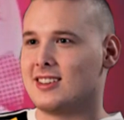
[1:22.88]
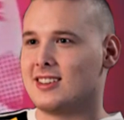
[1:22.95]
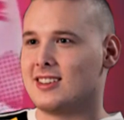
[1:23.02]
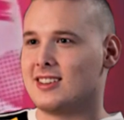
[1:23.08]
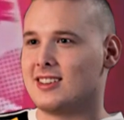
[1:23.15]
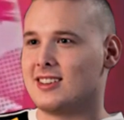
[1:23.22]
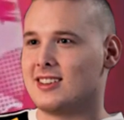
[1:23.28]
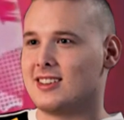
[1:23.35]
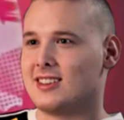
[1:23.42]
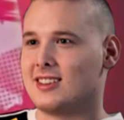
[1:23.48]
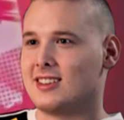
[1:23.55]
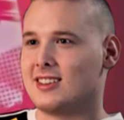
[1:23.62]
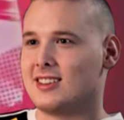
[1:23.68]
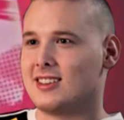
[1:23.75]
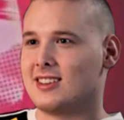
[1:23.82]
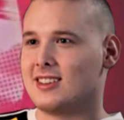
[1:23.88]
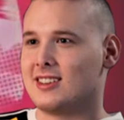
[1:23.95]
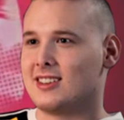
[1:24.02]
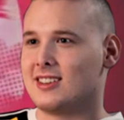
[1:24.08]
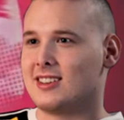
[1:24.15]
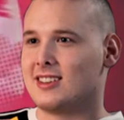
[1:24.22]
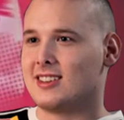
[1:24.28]

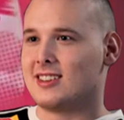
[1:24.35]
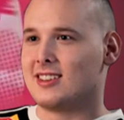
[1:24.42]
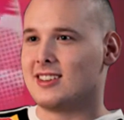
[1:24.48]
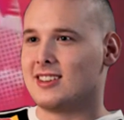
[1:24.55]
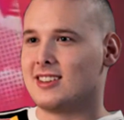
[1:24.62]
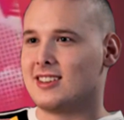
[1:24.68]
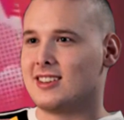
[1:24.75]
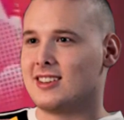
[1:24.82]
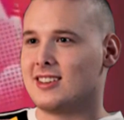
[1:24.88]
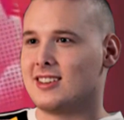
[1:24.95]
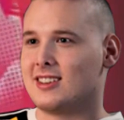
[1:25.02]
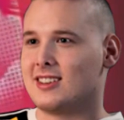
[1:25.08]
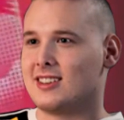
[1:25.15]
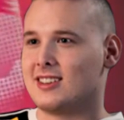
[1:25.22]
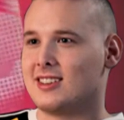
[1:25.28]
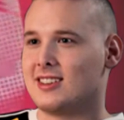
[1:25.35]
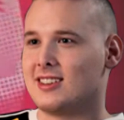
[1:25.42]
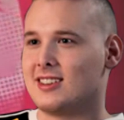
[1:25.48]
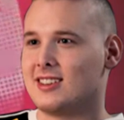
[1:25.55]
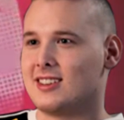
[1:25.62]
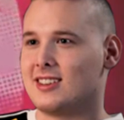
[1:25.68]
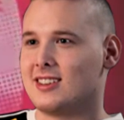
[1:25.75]

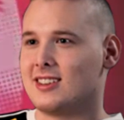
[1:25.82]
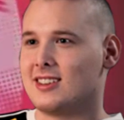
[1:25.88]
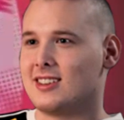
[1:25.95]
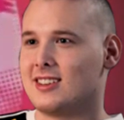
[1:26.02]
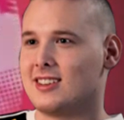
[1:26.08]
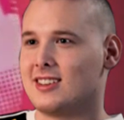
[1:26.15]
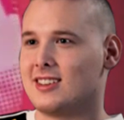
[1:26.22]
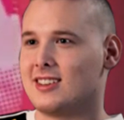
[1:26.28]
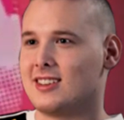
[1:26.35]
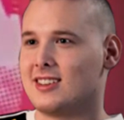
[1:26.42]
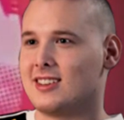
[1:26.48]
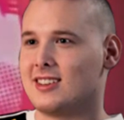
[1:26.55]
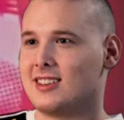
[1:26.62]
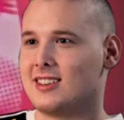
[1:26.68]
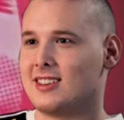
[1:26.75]
(not speaking)